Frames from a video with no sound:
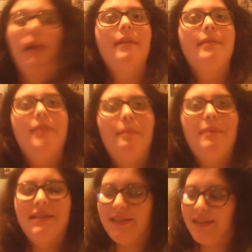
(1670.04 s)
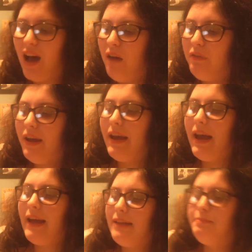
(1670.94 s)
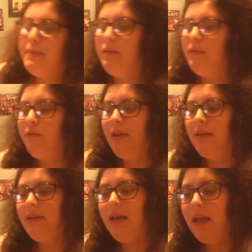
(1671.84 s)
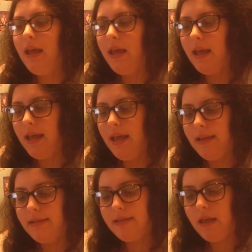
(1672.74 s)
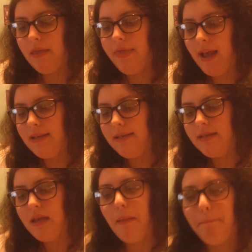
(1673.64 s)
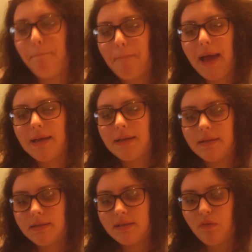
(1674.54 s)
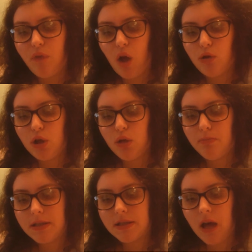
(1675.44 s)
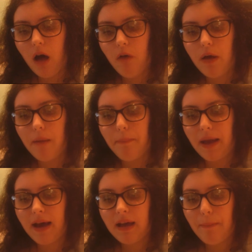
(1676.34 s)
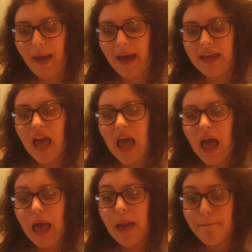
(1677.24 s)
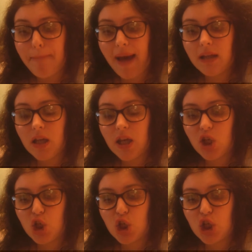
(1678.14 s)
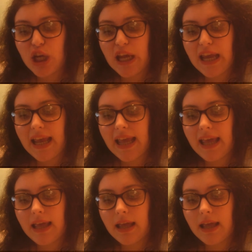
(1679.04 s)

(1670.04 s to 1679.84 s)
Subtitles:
So mascara I've been loving is this Max Volume Mascara Black by Shilai.